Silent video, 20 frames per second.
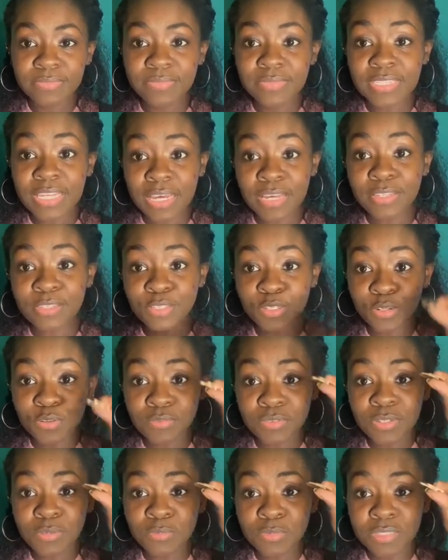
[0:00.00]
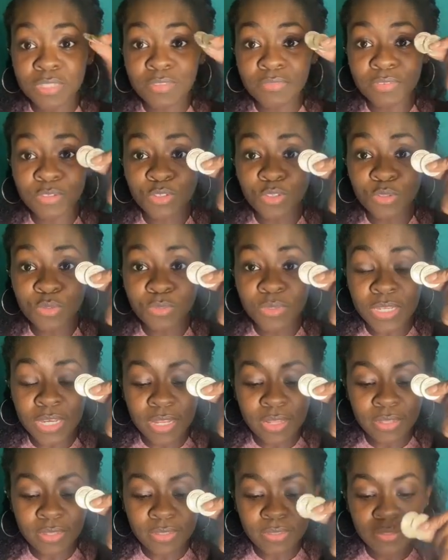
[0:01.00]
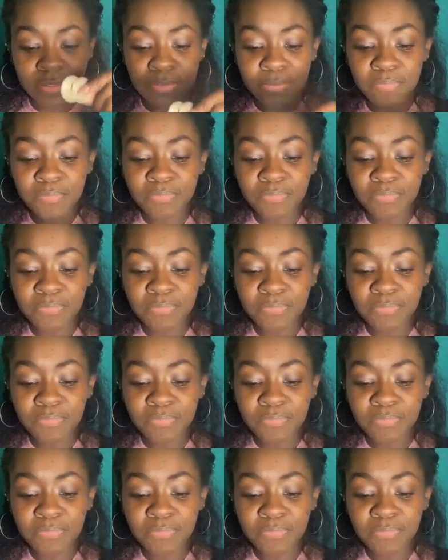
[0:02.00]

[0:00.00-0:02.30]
Second servant was given 2 talents.